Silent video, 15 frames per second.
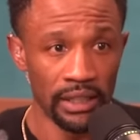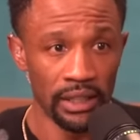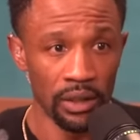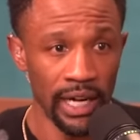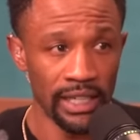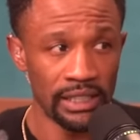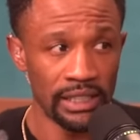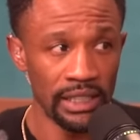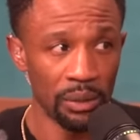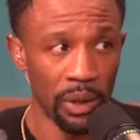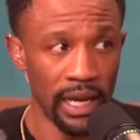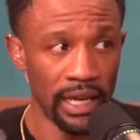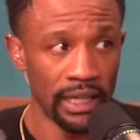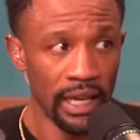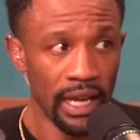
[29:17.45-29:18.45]
The OKC
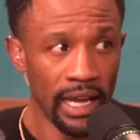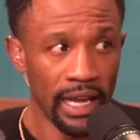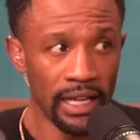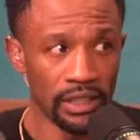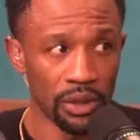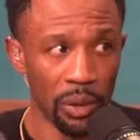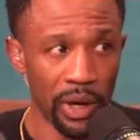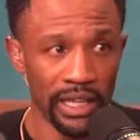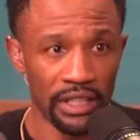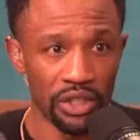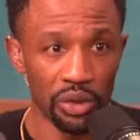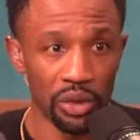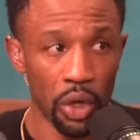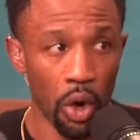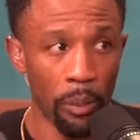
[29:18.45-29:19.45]
way is the way that
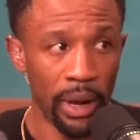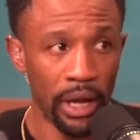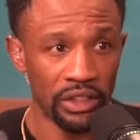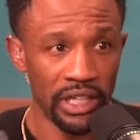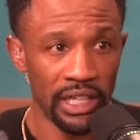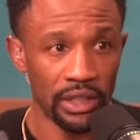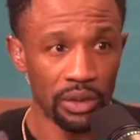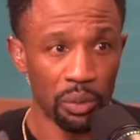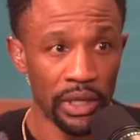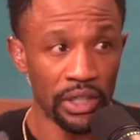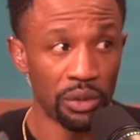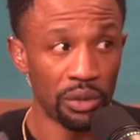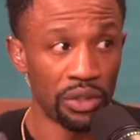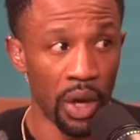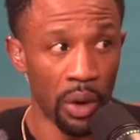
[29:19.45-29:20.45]
you go about things when
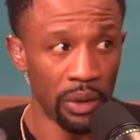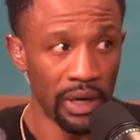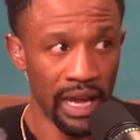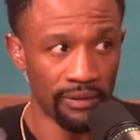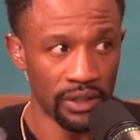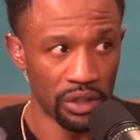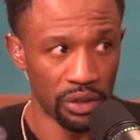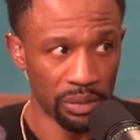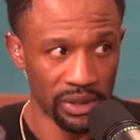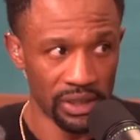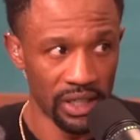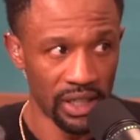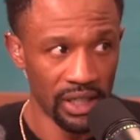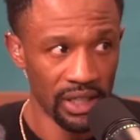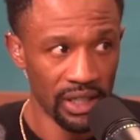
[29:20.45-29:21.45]
you don't have a
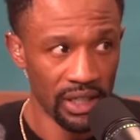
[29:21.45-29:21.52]
superstar.